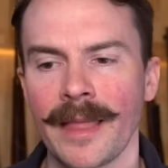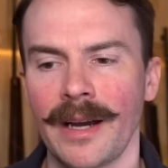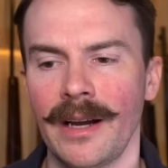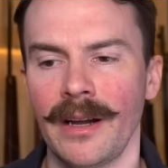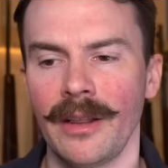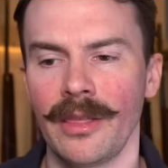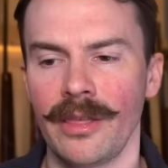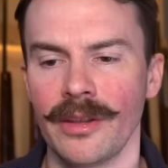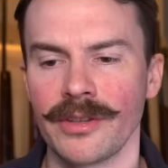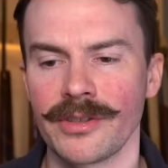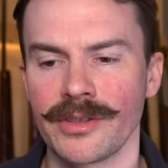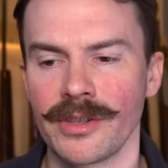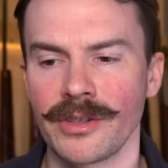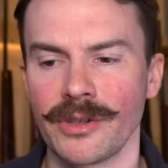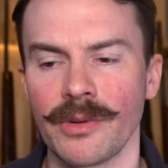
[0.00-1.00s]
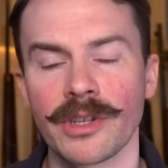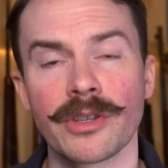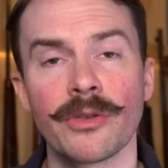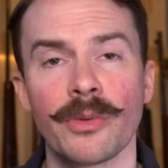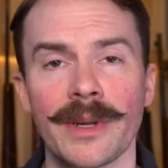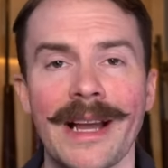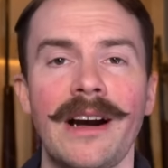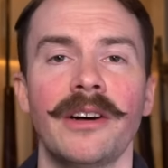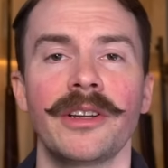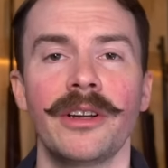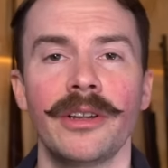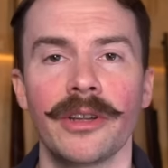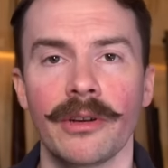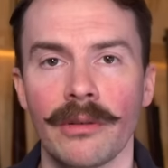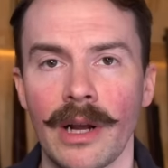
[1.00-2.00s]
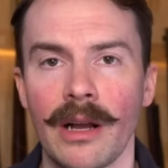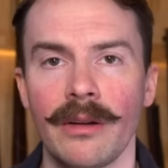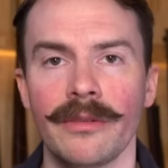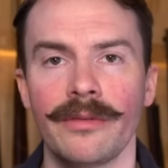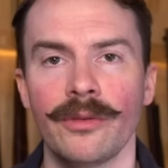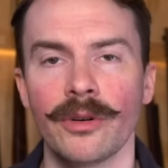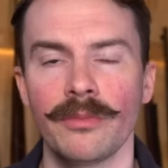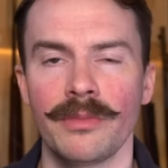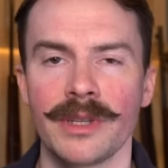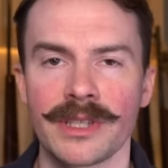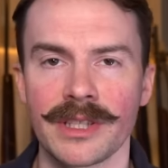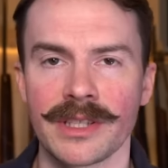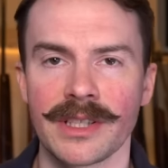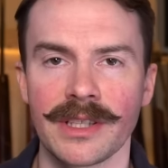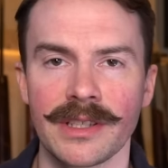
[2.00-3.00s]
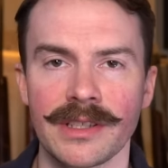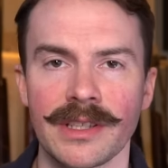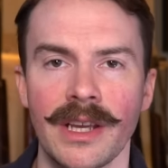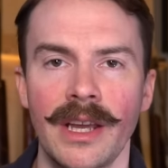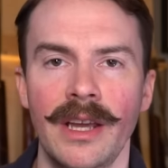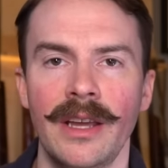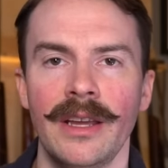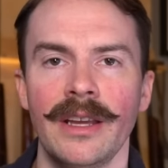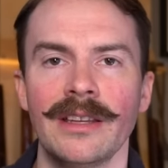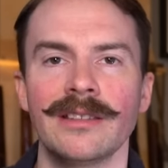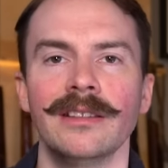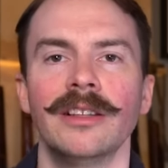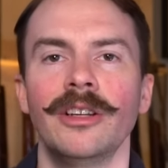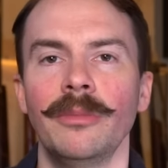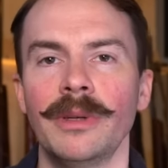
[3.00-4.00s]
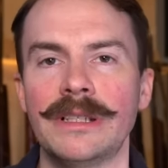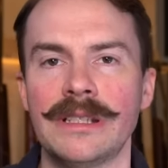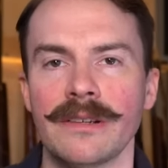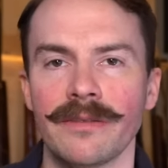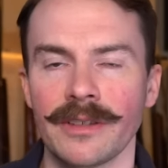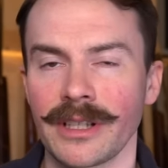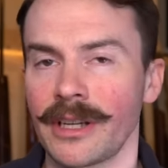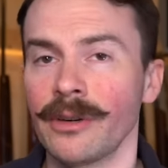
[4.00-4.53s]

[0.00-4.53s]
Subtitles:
the situation, the reality on the ground for businesses is a little bit different.